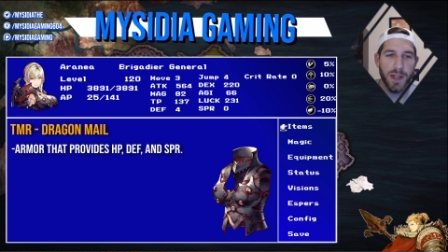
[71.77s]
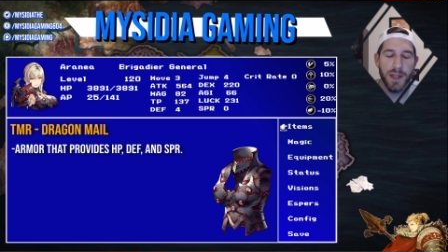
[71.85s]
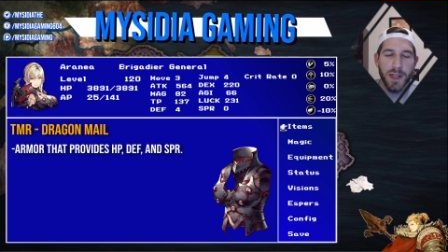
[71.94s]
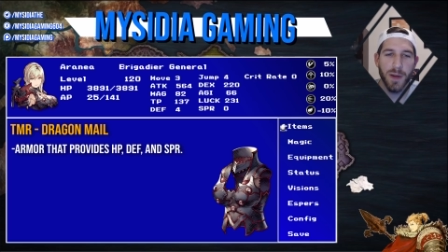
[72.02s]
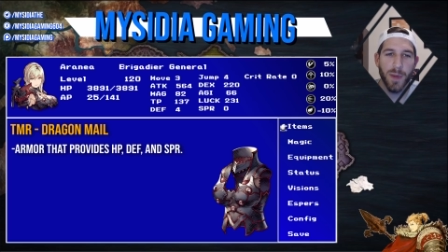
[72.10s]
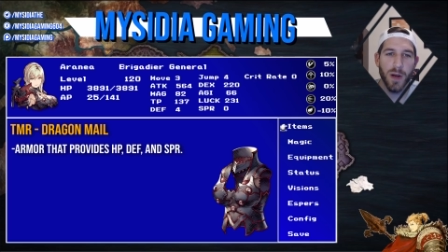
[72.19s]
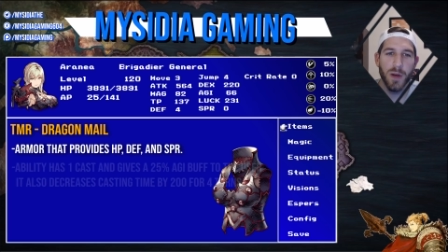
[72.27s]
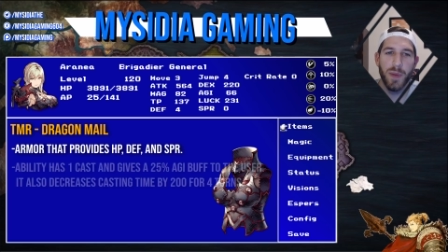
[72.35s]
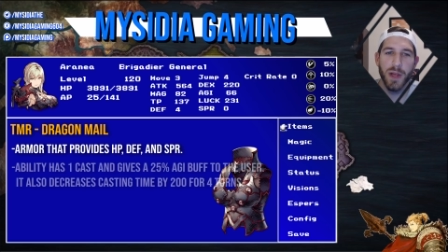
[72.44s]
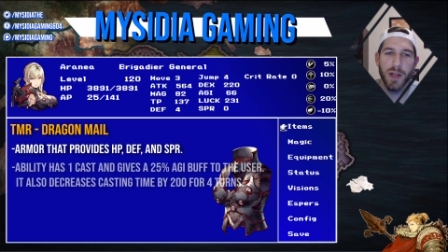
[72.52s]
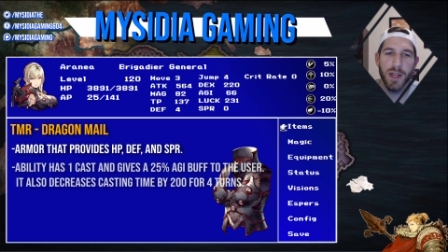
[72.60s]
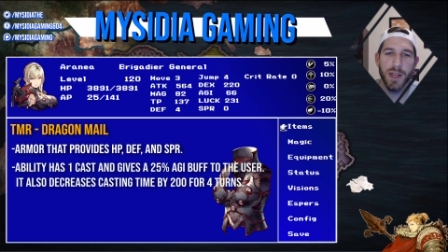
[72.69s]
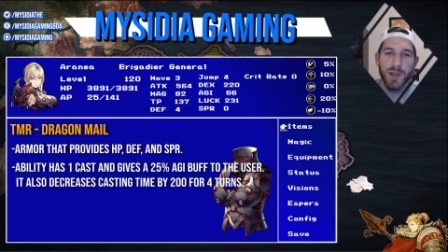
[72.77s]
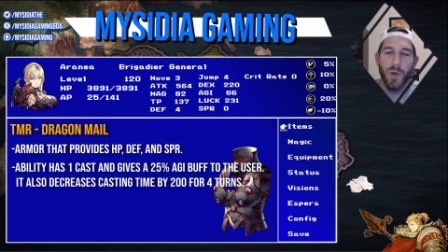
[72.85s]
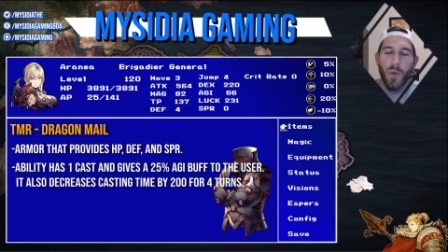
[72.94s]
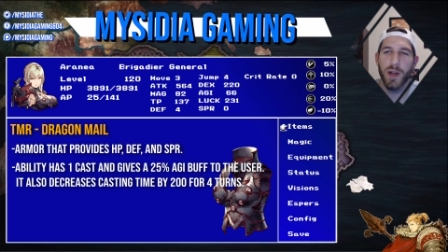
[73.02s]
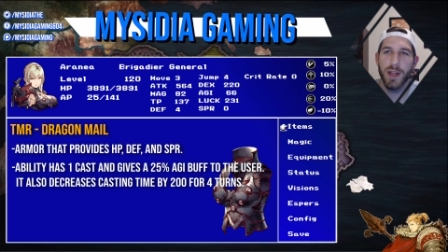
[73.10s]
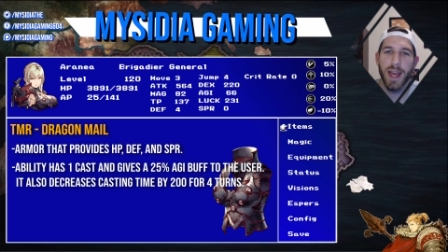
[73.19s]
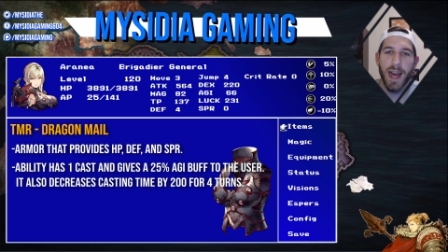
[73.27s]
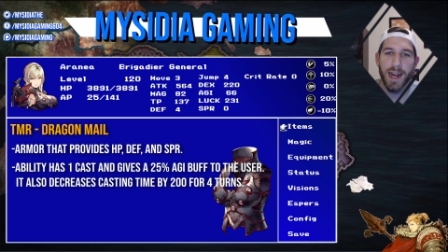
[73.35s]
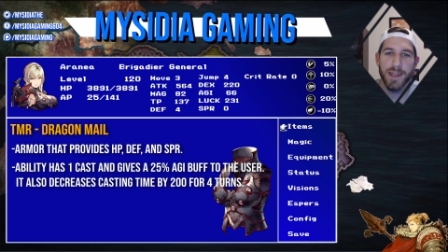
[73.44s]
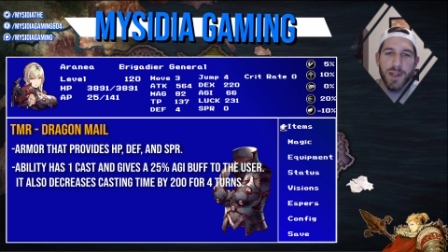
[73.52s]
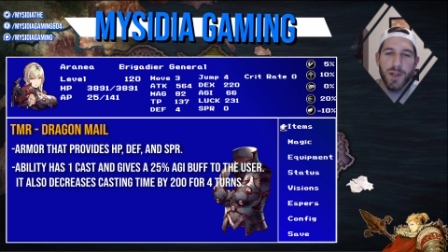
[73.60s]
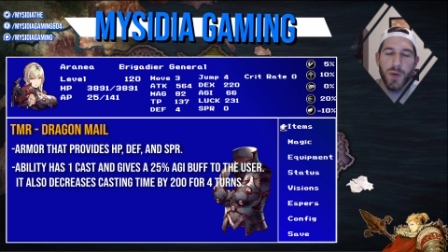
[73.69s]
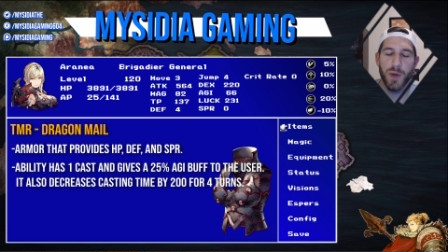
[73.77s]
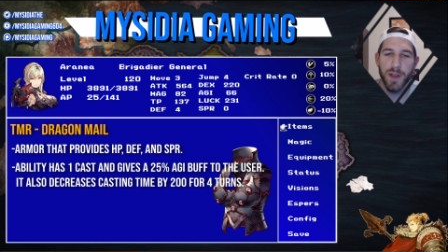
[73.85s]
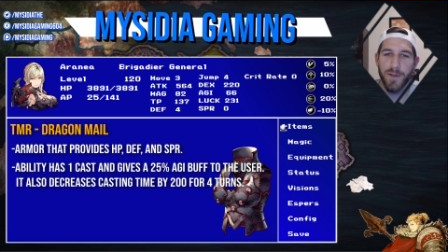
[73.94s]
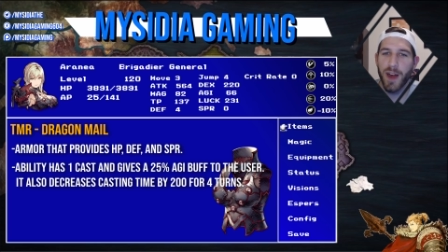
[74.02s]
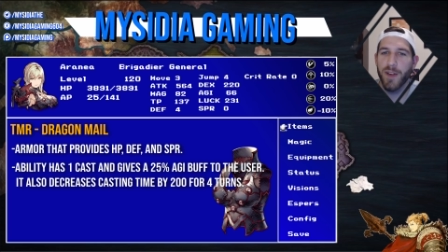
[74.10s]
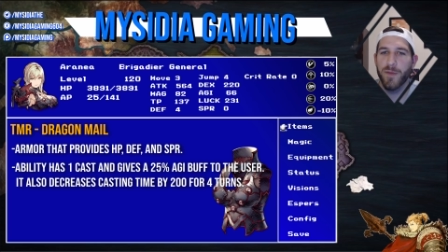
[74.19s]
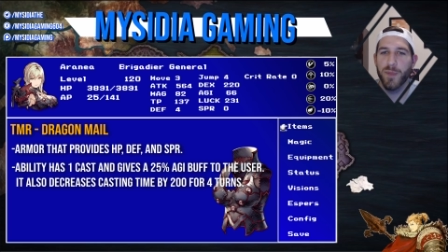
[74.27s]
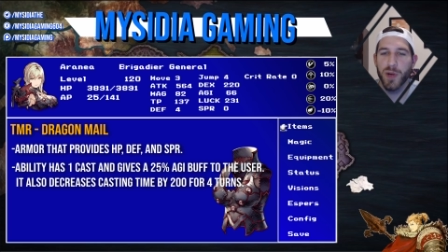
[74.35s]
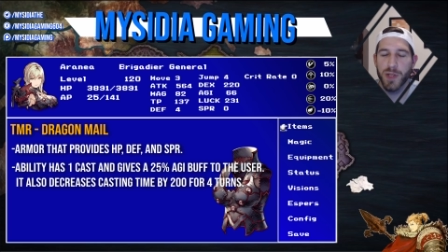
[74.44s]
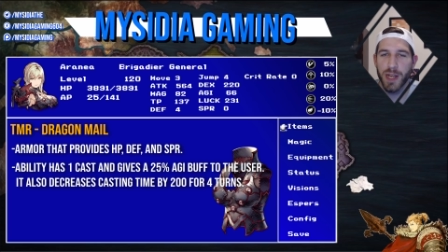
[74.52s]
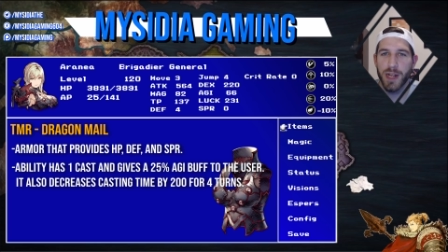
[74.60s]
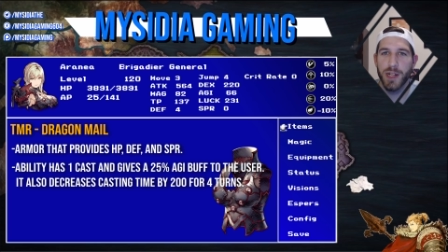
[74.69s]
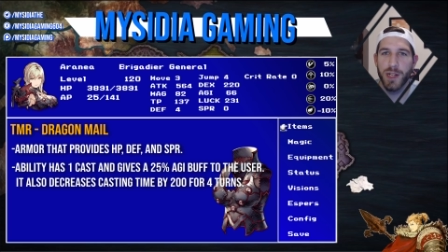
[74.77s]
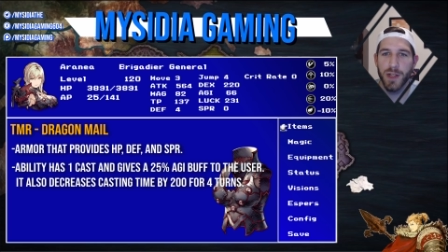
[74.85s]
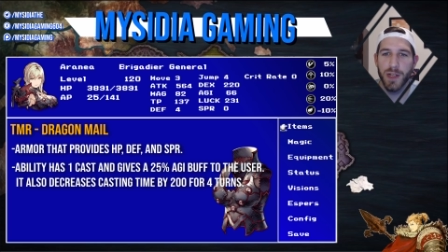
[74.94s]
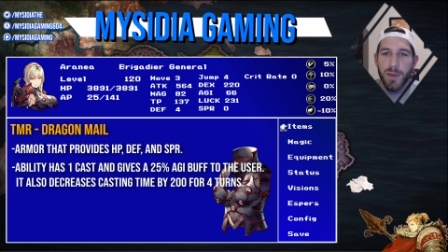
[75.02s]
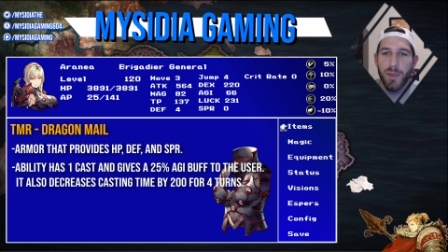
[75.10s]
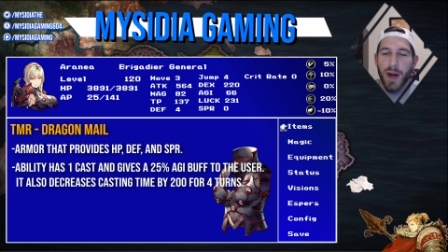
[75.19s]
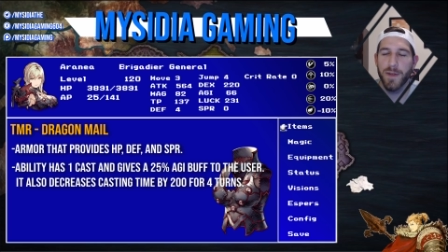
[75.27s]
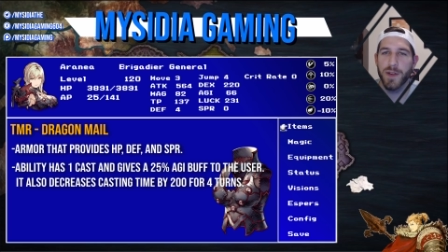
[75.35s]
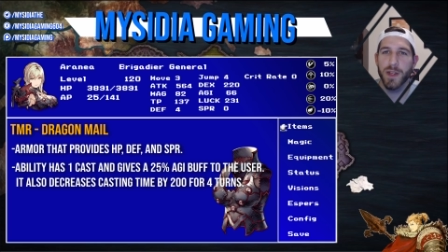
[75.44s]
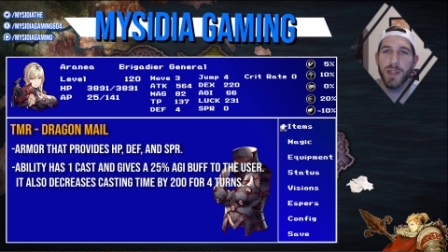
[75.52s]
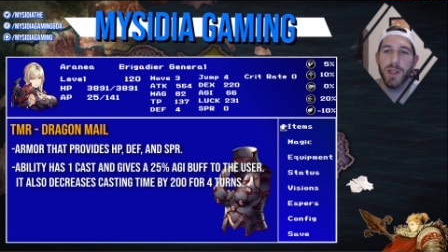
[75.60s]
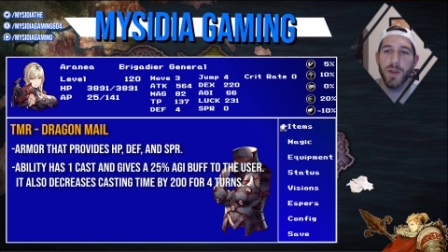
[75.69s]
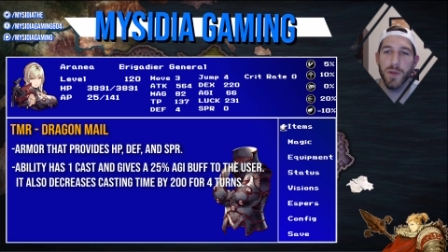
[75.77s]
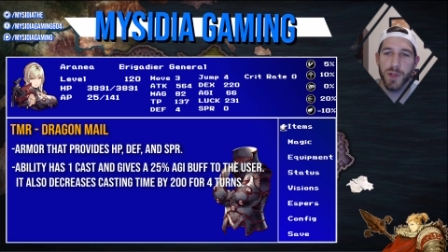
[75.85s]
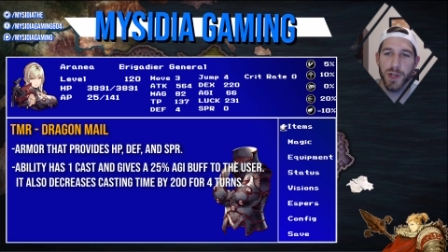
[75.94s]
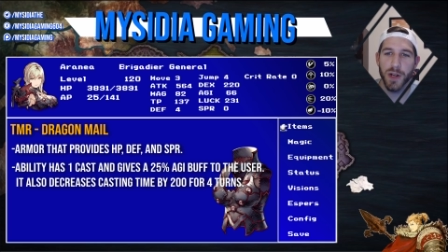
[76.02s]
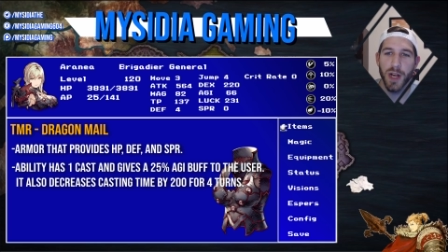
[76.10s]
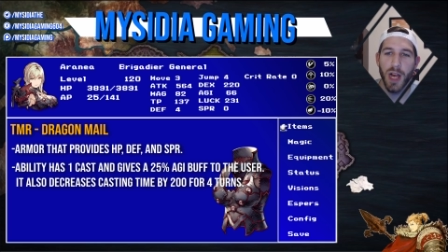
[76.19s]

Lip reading: The TMR ability is a one-cast 25% agility buff to the user,